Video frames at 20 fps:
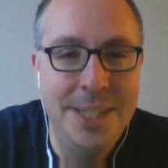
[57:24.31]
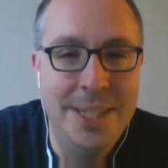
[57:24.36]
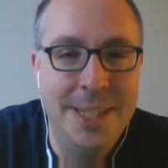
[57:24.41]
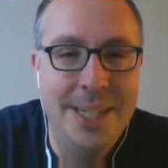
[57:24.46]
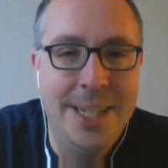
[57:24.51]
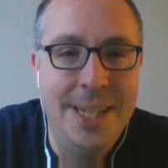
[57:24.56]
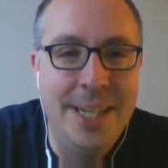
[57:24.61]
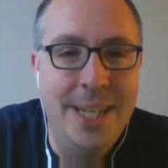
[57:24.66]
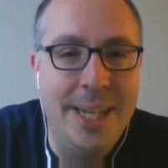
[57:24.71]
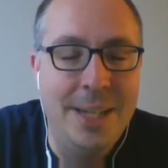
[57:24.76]

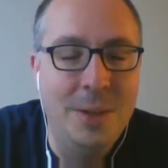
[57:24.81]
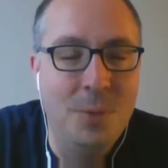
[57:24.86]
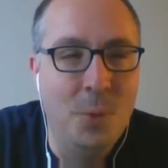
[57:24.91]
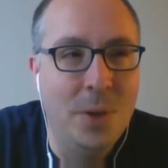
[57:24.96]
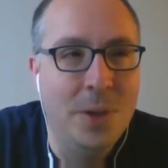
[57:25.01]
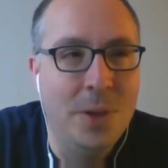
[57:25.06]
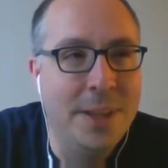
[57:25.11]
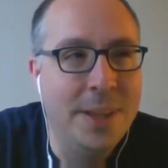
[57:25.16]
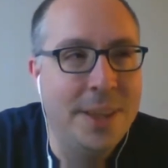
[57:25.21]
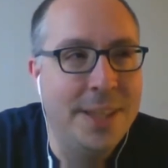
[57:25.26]
Mm-hmm. And
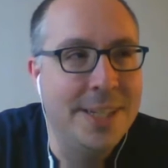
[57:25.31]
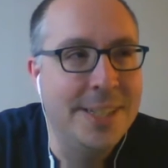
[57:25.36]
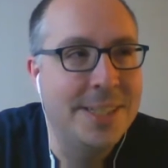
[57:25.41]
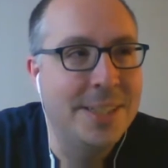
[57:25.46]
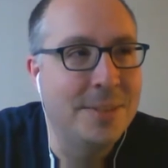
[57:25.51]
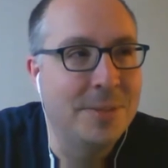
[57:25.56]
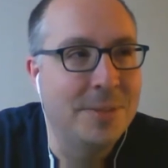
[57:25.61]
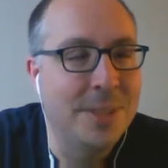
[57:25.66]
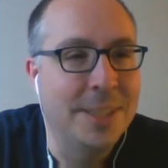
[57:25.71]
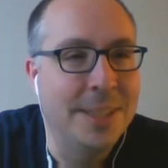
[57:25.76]
one of the things
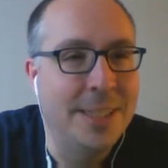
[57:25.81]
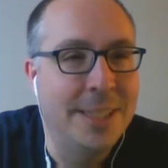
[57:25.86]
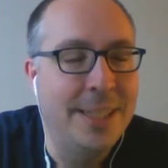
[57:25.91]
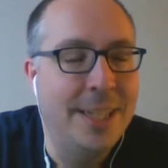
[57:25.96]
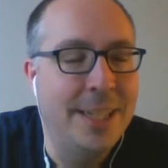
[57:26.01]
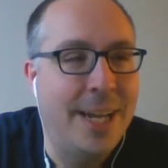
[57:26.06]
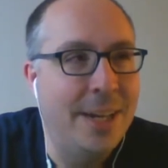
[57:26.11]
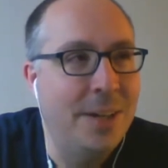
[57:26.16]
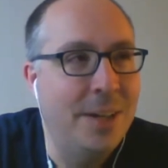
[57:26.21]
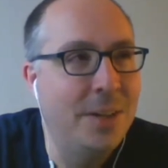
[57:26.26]
that
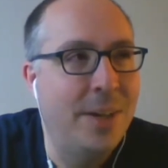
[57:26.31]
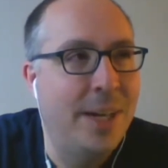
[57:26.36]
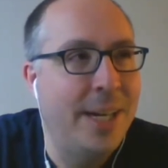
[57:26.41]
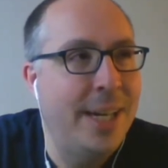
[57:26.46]
really, I don't know,